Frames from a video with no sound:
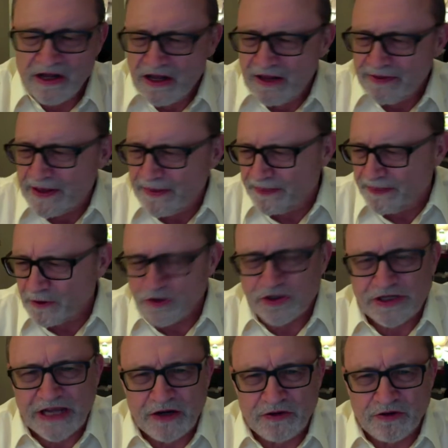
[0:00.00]
Then
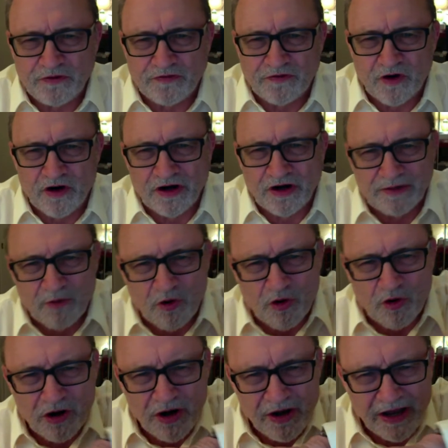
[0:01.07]
Thursday, you do 400 more
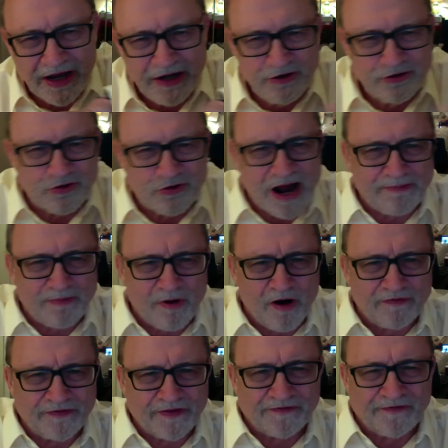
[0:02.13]
and you drop off
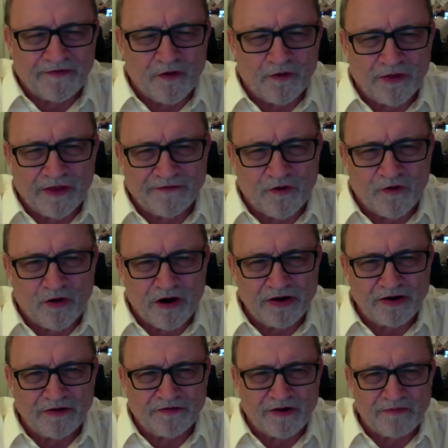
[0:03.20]
the 400
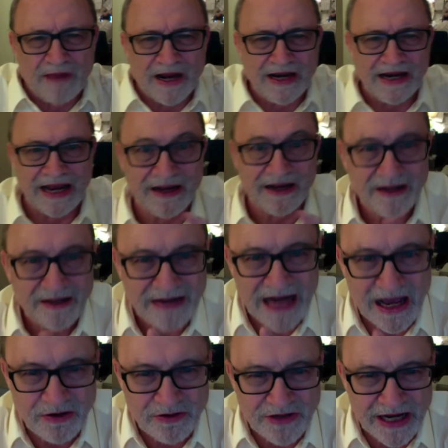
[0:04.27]
from Monday. Now
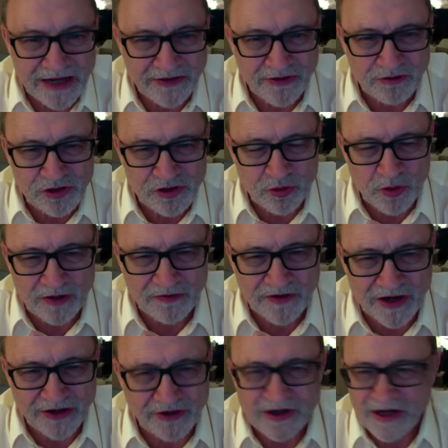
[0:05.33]
you take those
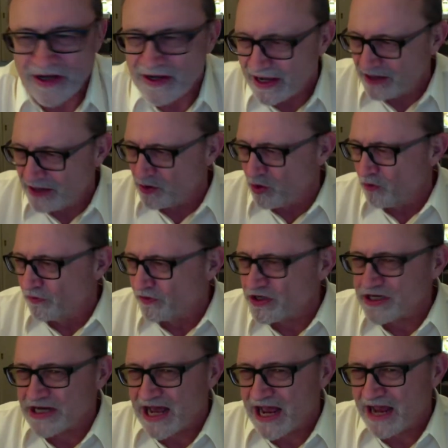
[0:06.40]
1,200. And over
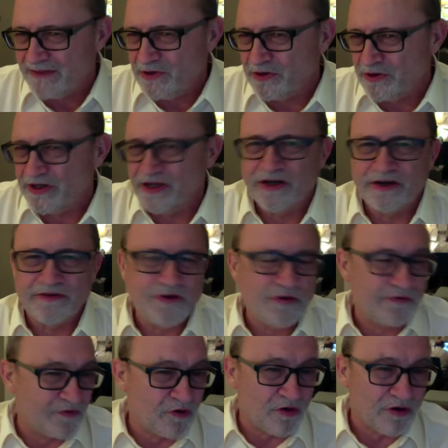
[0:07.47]
time, you can interview
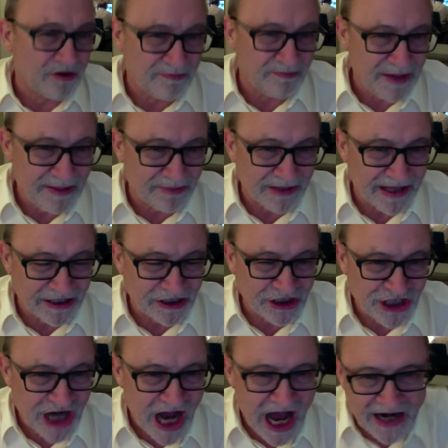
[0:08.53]
400 people at a
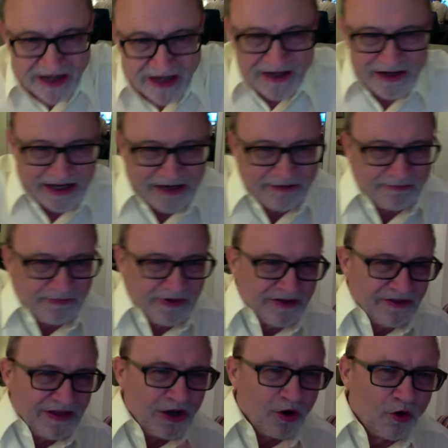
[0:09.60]
shot. And
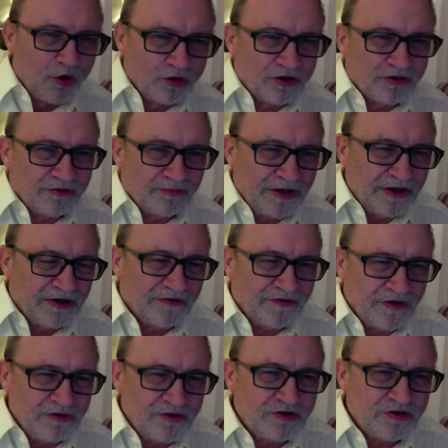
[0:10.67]
the older
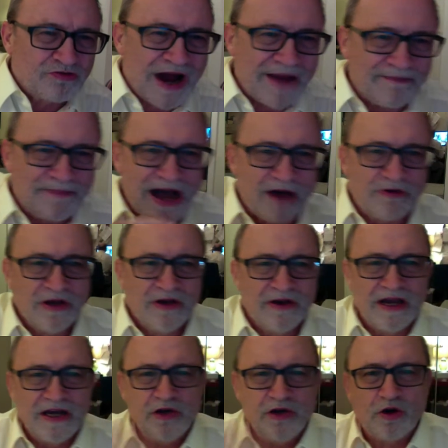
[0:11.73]
interviews, you drop out
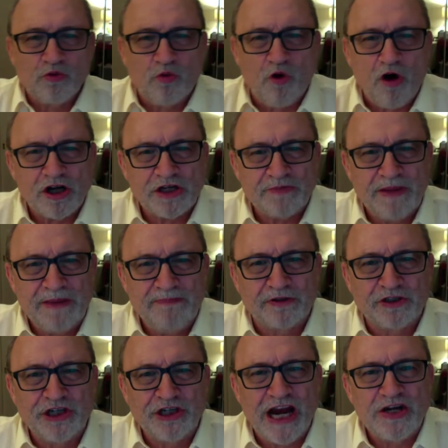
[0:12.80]
and you can watch people
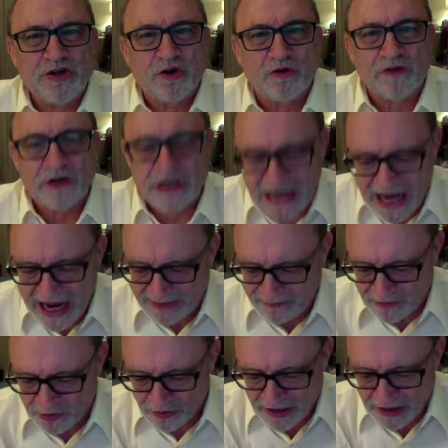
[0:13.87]
change over time
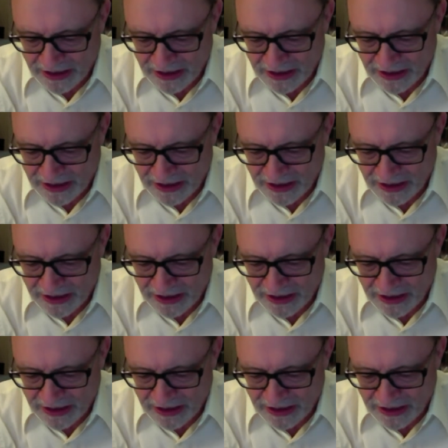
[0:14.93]
during an